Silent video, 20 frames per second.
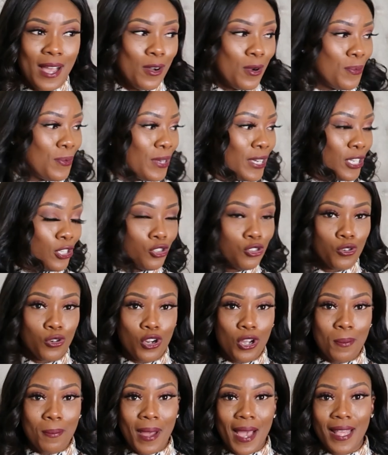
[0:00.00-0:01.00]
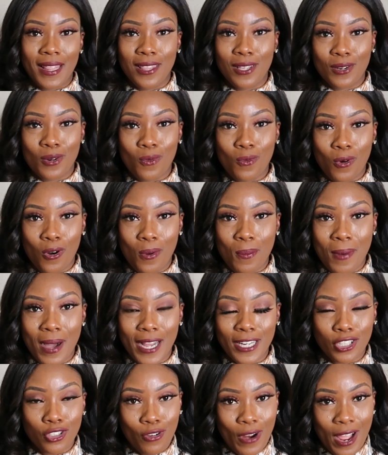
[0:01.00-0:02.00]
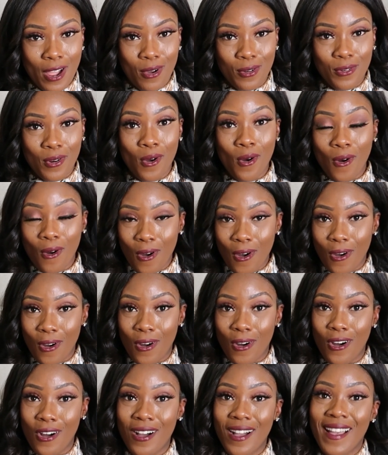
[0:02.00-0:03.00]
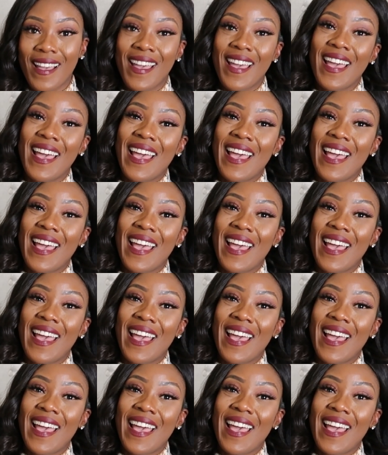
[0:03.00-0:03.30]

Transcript: I hope you enjoy my little Walmart try on haul,